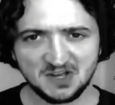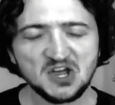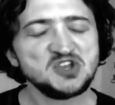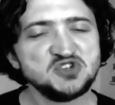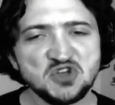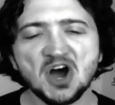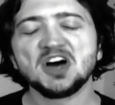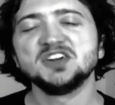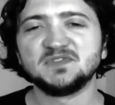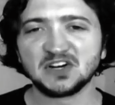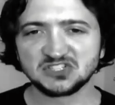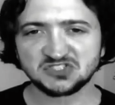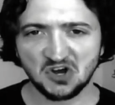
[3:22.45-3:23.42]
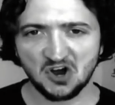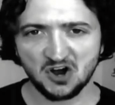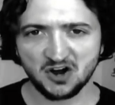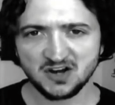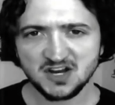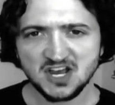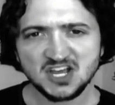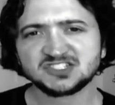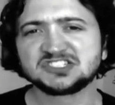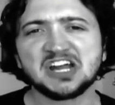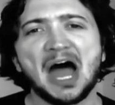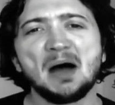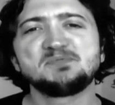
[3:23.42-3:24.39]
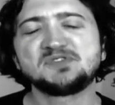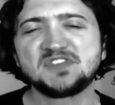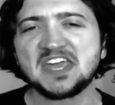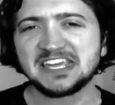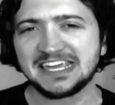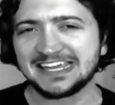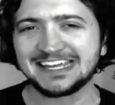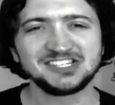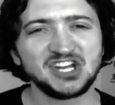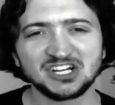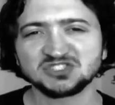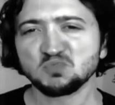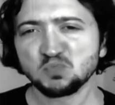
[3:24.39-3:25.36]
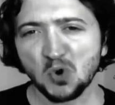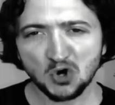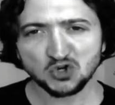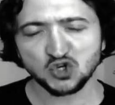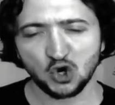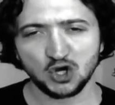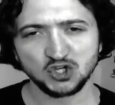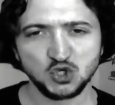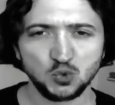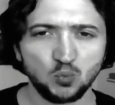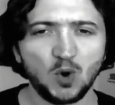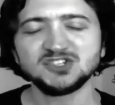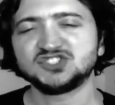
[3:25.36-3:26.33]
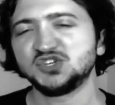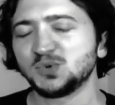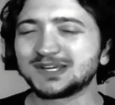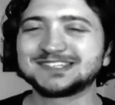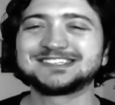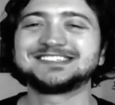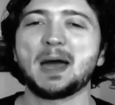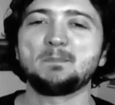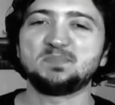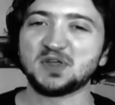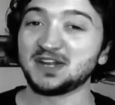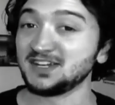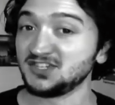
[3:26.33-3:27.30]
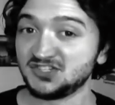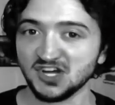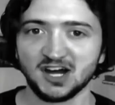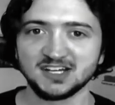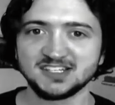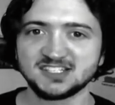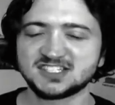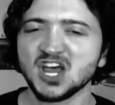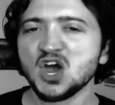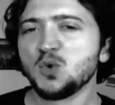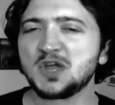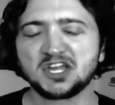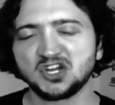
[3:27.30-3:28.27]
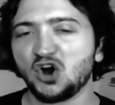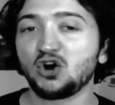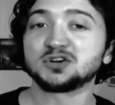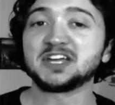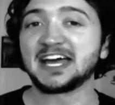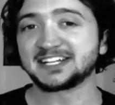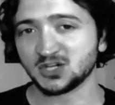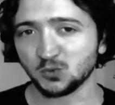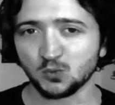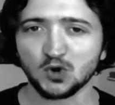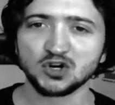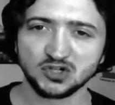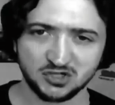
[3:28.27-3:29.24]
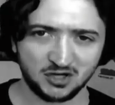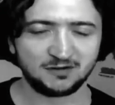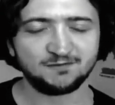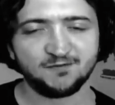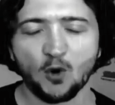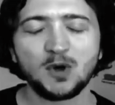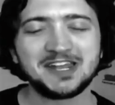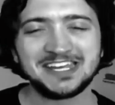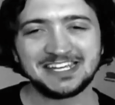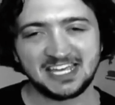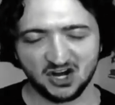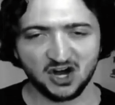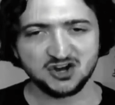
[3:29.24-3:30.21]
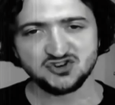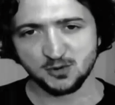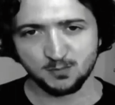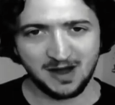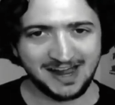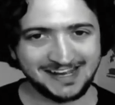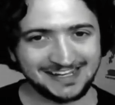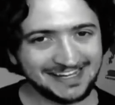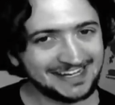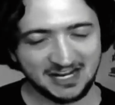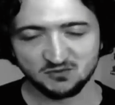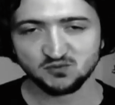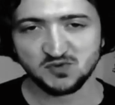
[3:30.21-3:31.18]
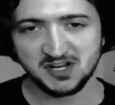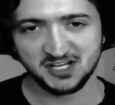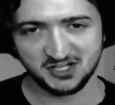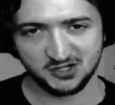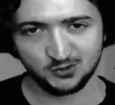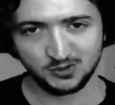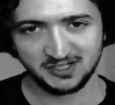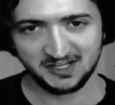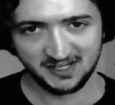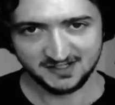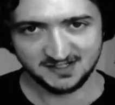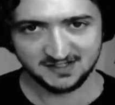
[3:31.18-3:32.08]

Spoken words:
None of us are. Stop thinking it doesn't work on you. Once you accept that it does, we can all get to work on avoiding it, undermining it, and ridiculing it.